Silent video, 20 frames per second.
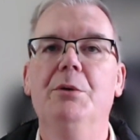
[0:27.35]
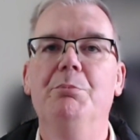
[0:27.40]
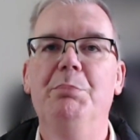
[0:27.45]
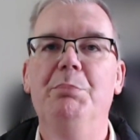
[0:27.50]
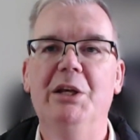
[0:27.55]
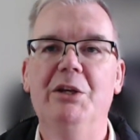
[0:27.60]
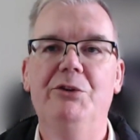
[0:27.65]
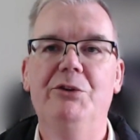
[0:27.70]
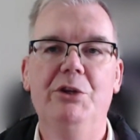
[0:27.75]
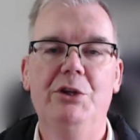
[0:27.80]

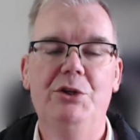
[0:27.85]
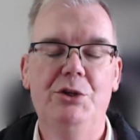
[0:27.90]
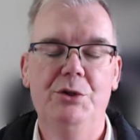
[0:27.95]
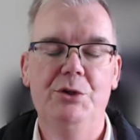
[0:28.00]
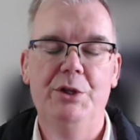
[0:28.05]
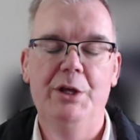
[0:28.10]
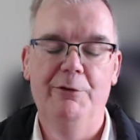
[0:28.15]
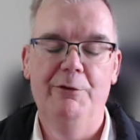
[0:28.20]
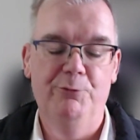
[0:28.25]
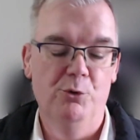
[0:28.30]
Biggest issue,
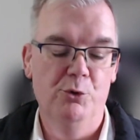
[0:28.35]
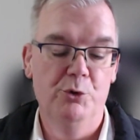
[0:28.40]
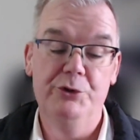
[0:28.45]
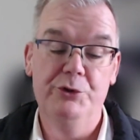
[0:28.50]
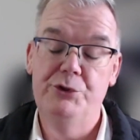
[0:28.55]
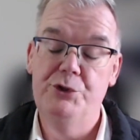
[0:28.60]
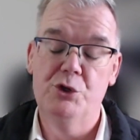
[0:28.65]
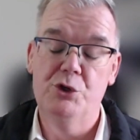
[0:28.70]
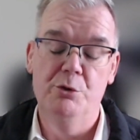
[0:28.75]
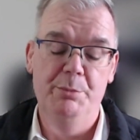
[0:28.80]
therefore,
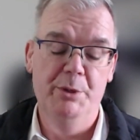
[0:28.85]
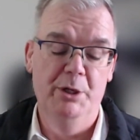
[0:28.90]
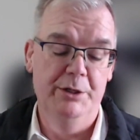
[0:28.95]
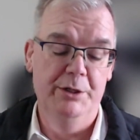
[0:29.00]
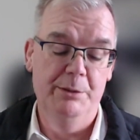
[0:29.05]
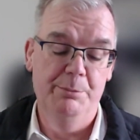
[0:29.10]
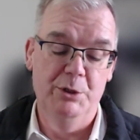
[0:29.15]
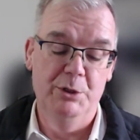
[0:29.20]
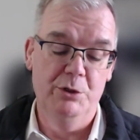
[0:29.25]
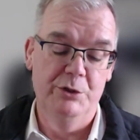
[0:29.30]
is
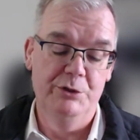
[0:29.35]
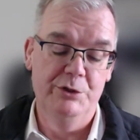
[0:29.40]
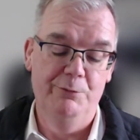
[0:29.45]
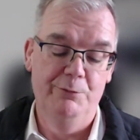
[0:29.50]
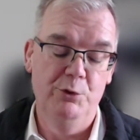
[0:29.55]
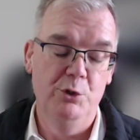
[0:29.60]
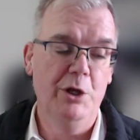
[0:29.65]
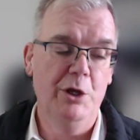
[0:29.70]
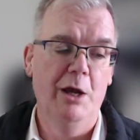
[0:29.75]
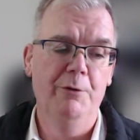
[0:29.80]
durability, because if
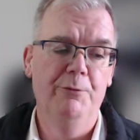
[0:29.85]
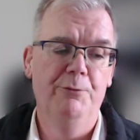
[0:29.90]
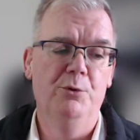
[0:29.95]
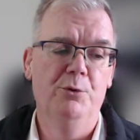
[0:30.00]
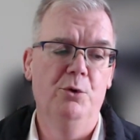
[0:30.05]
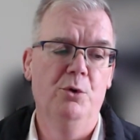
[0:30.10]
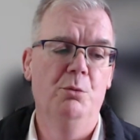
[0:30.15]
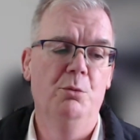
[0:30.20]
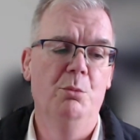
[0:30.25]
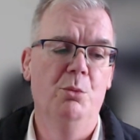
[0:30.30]
you go
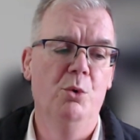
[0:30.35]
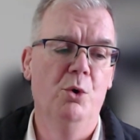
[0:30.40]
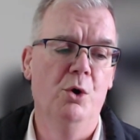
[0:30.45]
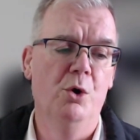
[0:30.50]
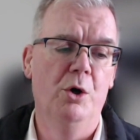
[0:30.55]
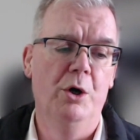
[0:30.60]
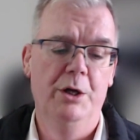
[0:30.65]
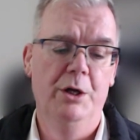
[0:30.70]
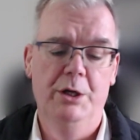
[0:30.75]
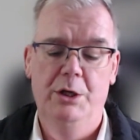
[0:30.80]
for
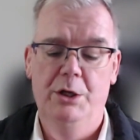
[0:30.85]
more